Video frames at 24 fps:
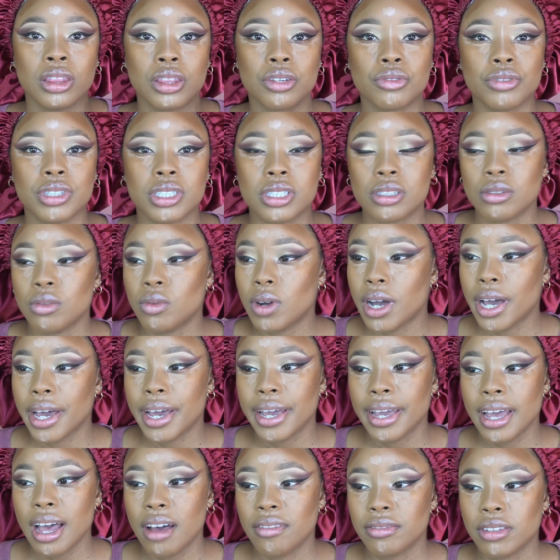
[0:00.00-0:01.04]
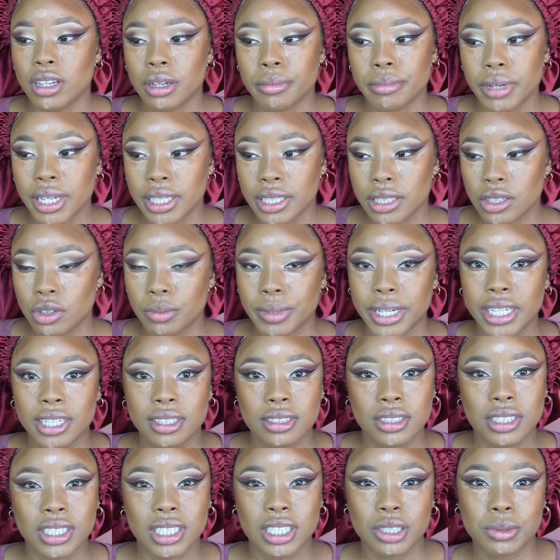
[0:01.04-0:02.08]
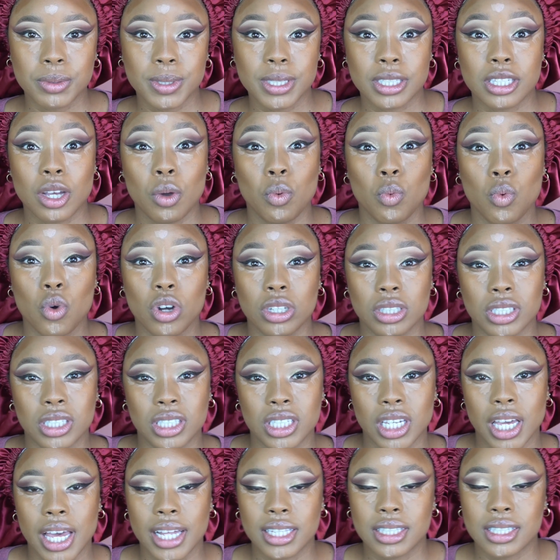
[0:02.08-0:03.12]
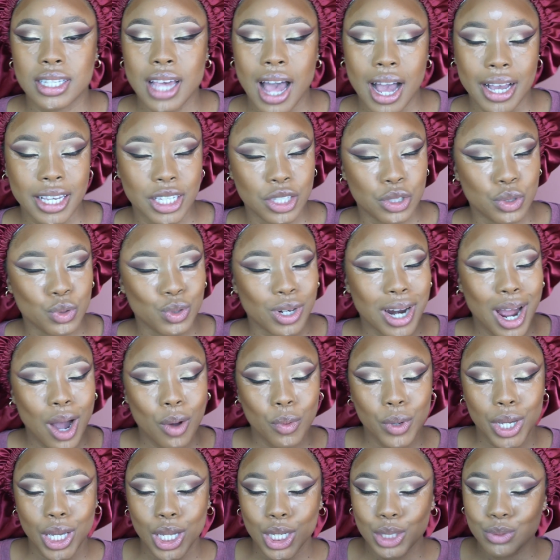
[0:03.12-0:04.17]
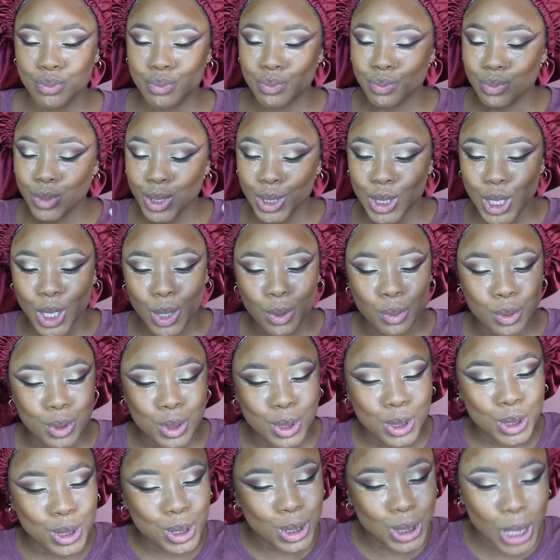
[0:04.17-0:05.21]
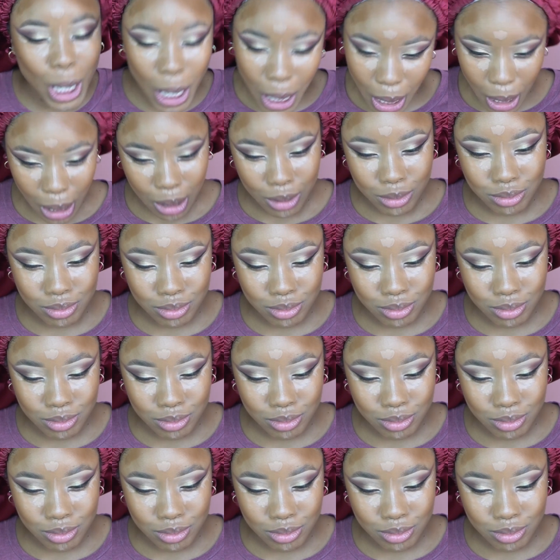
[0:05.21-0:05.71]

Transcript: The reason why I have not blended on my concealer is because I want it to get tacky, so that way it will stay.